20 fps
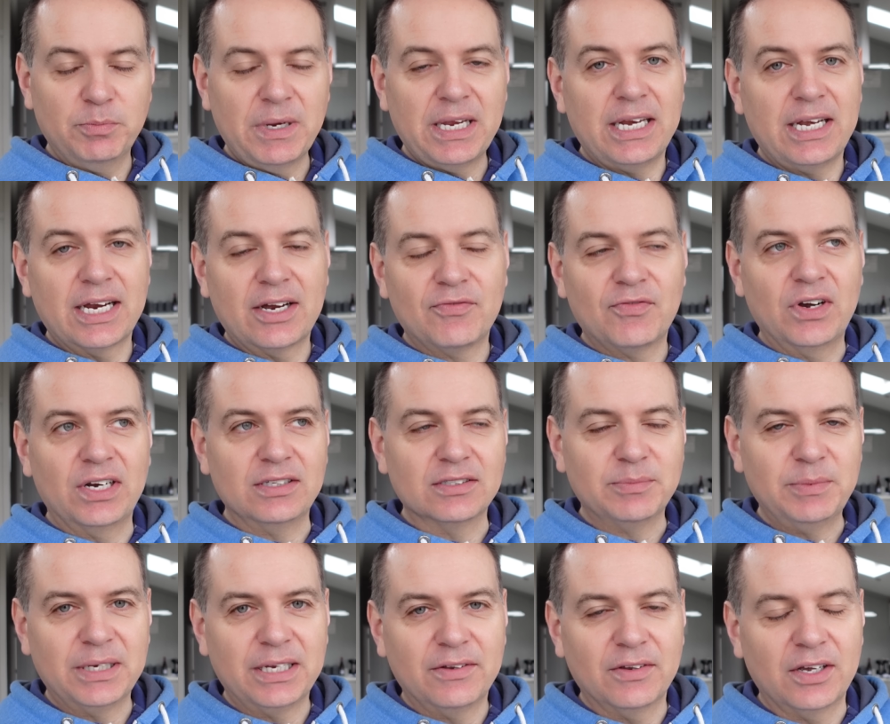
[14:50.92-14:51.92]
meeting our friends
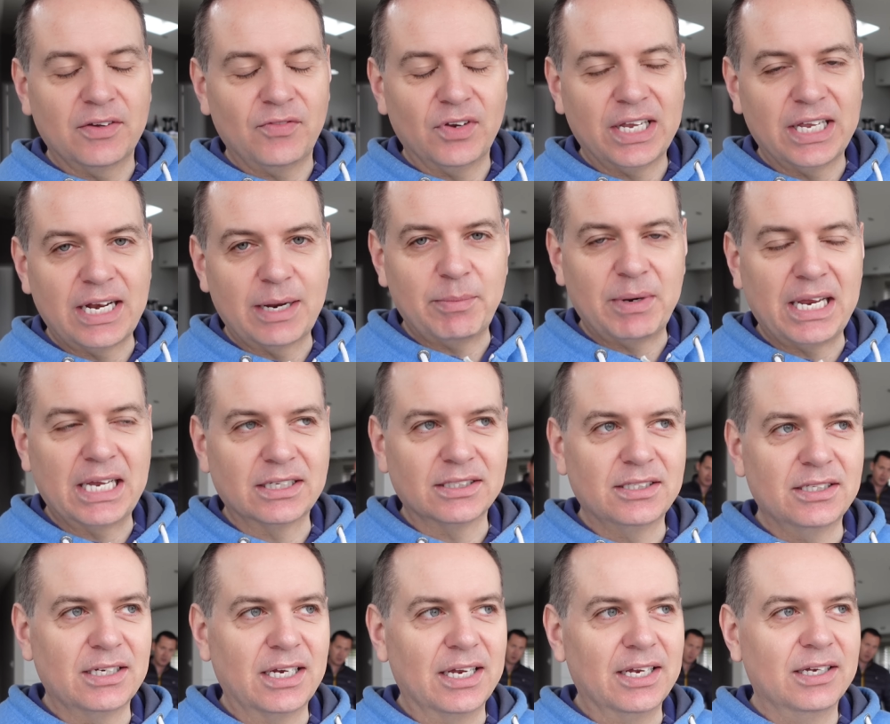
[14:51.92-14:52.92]
Mick, uh, Vicky yesterday. I
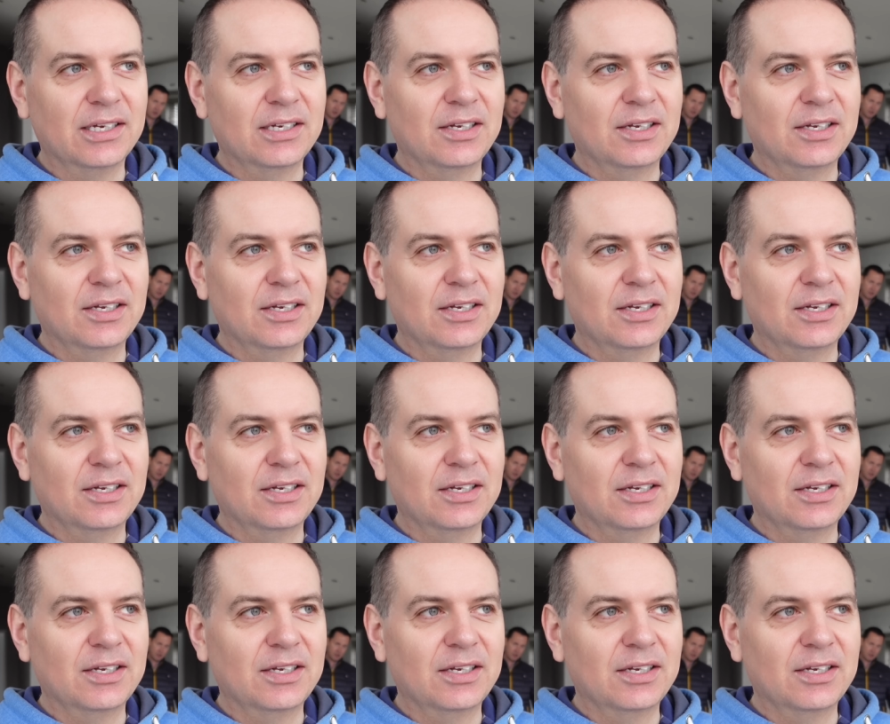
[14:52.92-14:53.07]
heard you